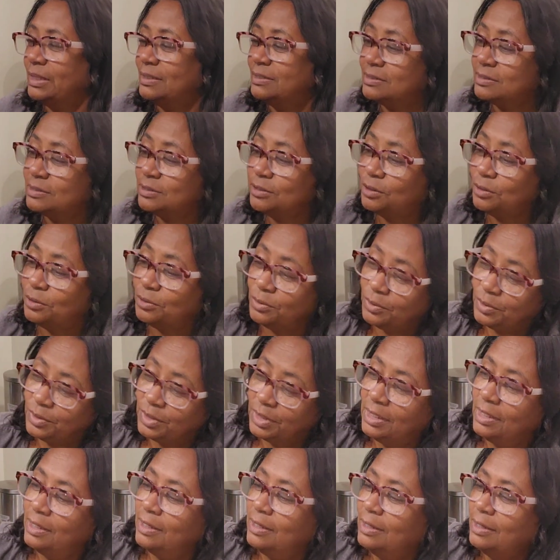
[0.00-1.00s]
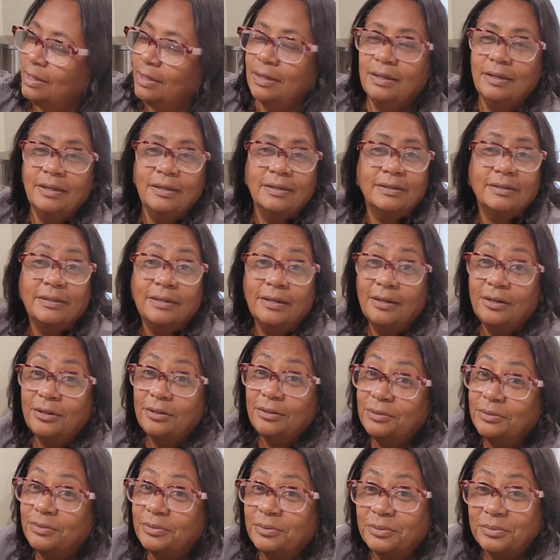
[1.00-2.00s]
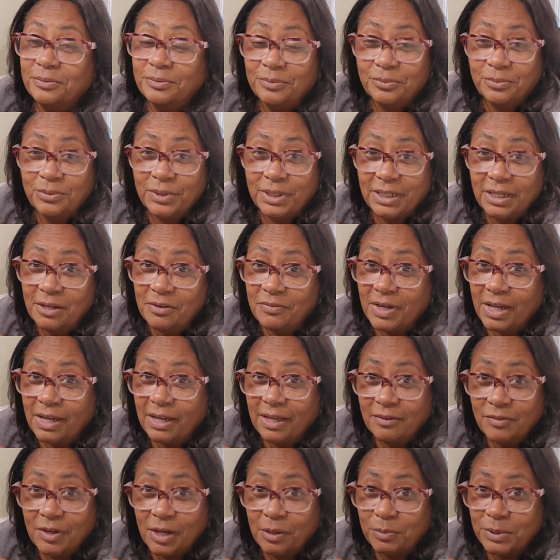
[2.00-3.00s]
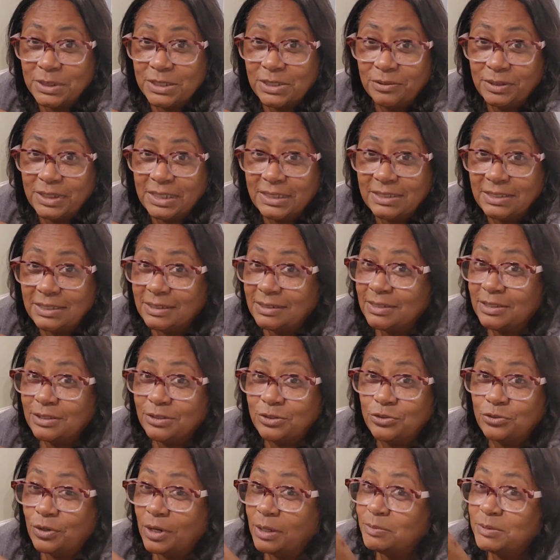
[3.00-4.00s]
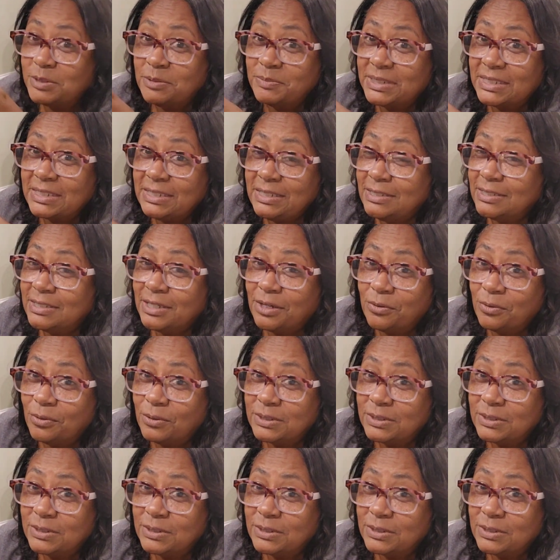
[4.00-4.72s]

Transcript: So y'all, whenever I have opportunities to drop some seeds and